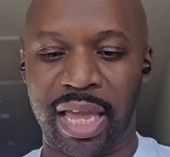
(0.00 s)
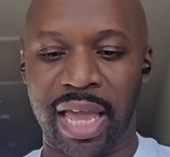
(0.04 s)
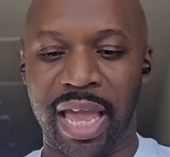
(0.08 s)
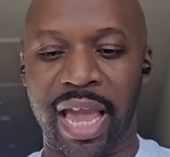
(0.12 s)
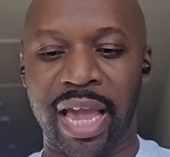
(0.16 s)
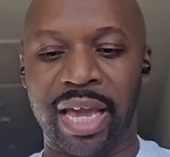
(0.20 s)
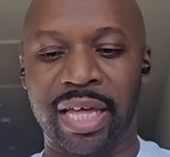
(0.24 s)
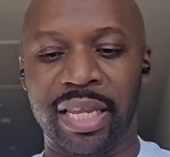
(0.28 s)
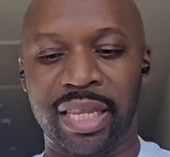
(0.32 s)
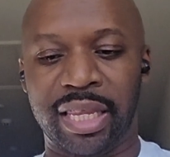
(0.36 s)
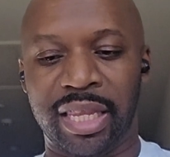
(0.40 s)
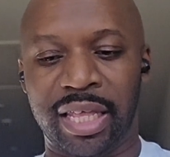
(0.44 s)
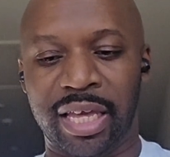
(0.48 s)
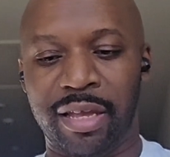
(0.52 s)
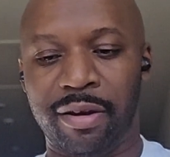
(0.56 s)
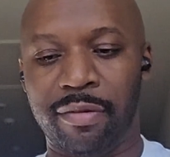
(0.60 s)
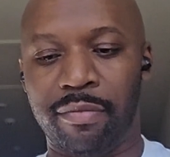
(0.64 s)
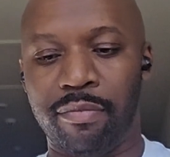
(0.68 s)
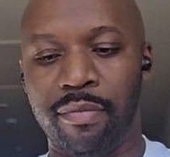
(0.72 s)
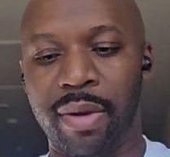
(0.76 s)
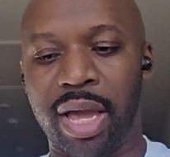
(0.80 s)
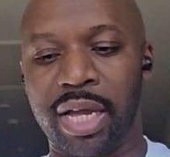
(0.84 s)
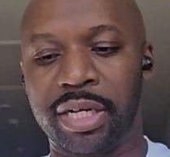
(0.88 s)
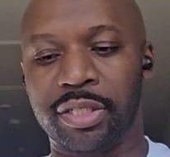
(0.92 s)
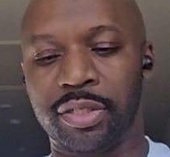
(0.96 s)
and
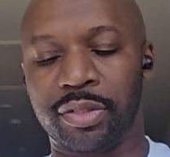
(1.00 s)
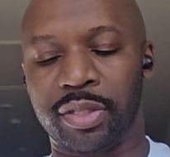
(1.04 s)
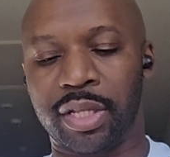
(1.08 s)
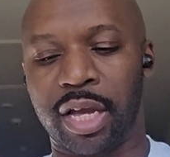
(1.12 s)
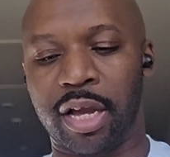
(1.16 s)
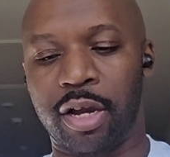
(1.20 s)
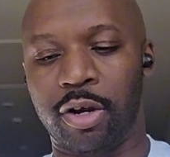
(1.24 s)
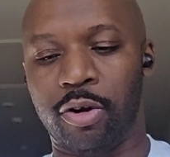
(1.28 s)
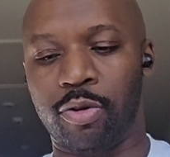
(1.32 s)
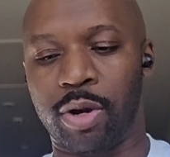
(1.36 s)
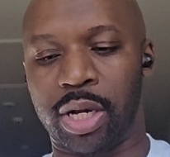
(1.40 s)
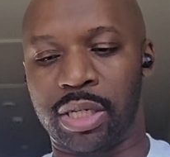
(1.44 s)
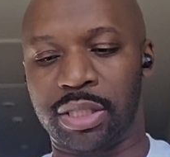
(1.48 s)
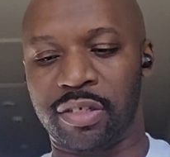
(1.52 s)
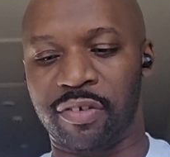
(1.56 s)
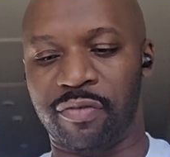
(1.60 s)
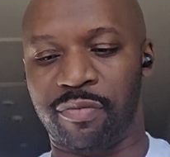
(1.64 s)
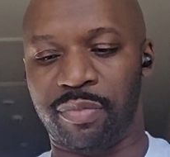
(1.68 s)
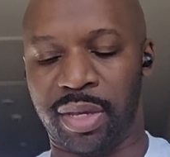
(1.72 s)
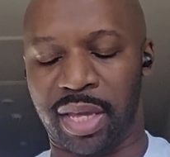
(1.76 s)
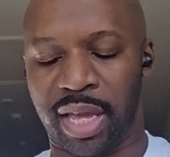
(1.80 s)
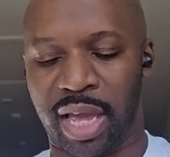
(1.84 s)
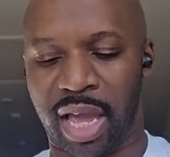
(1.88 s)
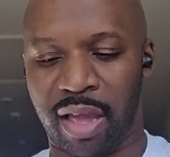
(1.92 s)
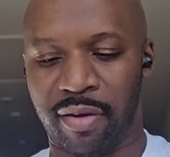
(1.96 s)
then measure their aggressive
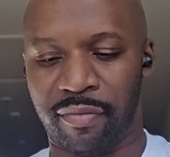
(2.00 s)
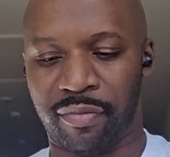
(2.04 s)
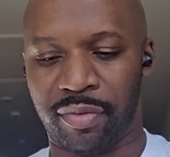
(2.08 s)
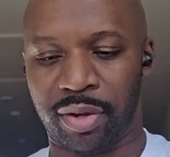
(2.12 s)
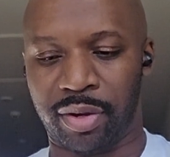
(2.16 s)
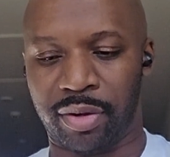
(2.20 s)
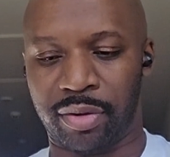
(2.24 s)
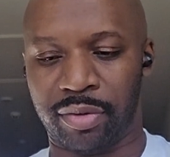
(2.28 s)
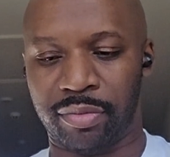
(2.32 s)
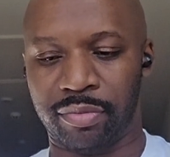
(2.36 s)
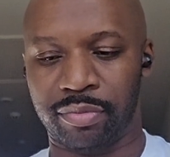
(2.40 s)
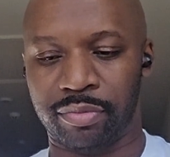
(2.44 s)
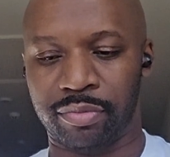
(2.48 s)
behavior.